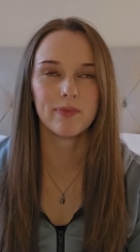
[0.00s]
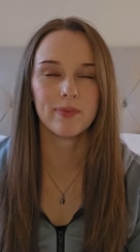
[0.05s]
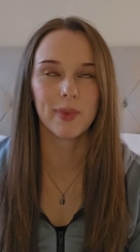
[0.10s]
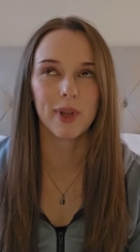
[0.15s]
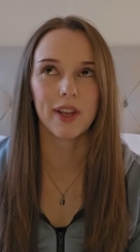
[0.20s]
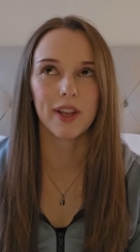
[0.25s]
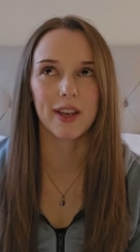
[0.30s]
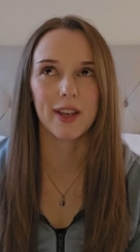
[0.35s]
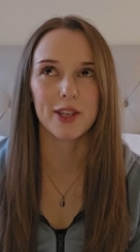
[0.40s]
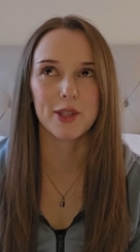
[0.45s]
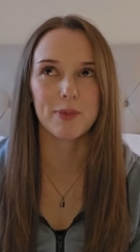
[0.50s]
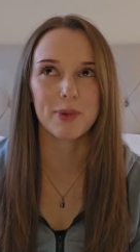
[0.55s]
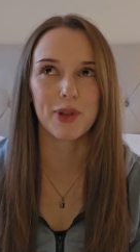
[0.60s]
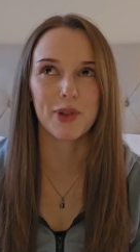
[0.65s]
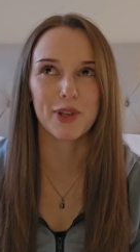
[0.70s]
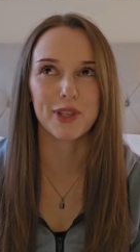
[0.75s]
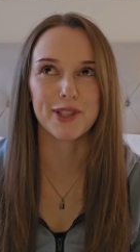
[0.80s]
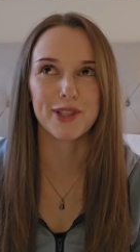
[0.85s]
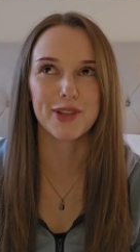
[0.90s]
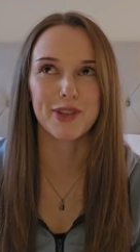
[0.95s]
Okay, let's be
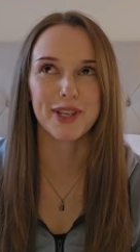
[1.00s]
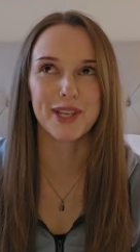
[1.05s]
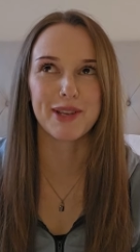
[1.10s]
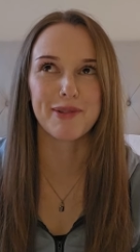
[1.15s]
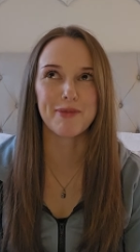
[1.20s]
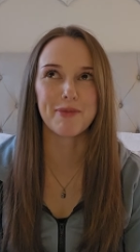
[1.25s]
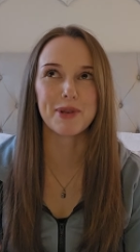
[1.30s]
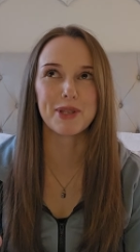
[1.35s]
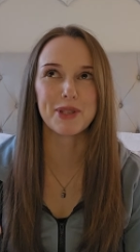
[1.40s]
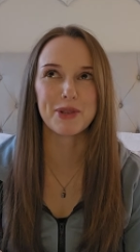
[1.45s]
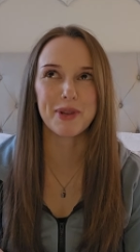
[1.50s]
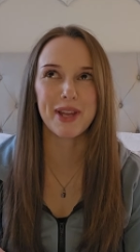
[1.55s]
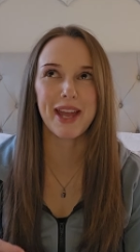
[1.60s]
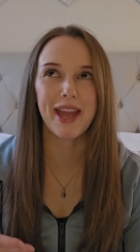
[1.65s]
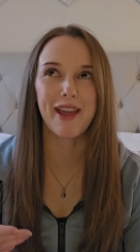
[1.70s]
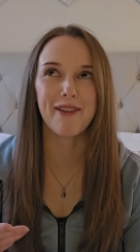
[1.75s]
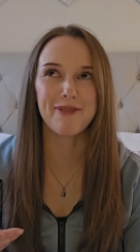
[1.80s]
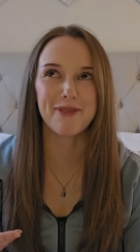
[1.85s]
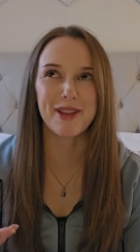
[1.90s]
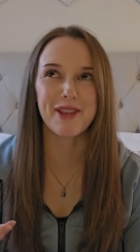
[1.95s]
honest, Lottie. We do it
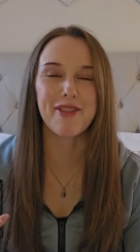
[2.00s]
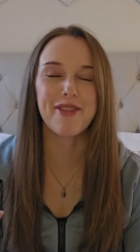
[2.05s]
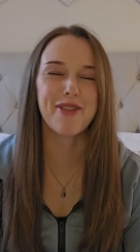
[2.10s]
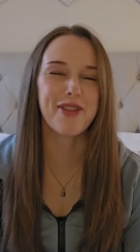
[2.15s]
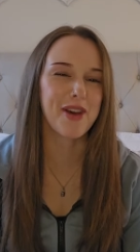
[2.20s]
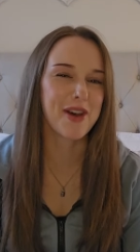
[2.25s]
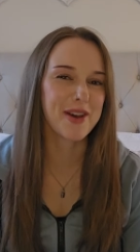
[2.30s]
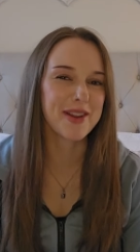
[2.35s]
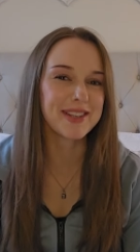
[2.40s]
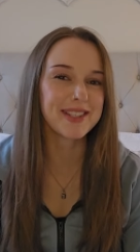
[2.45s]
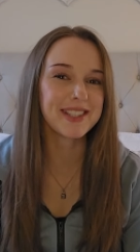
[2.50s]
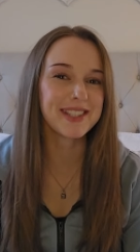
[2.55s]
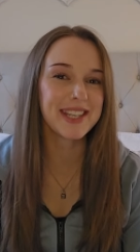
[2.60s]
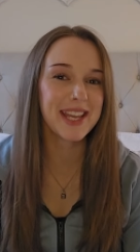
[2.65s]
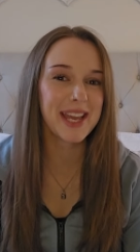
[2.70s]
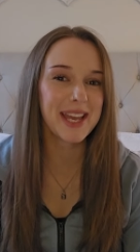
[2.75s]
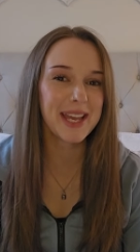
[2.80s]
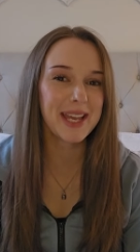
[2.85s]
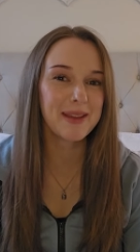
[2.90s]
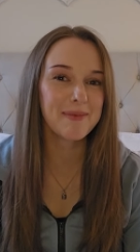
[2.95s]
every third
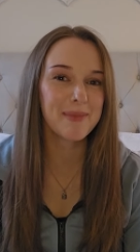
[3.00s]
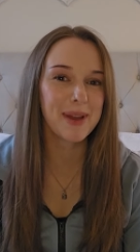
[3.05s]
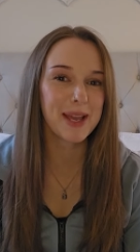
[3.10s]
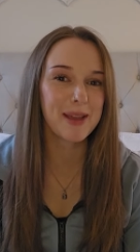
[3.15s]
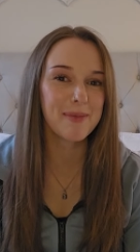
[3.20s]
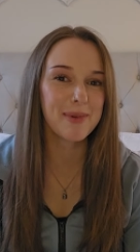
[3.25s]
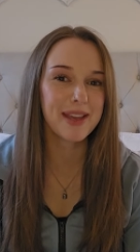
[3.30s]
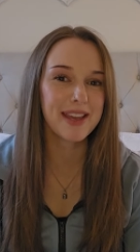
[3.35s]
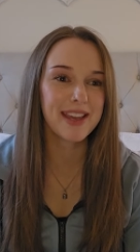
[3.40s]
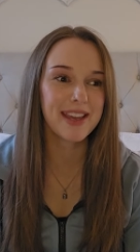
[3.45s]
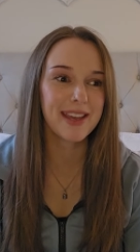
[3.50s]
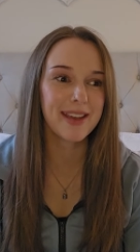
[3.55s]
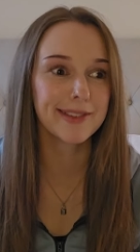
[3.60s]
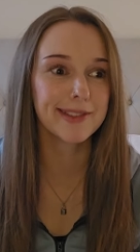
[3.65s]
day, maybe.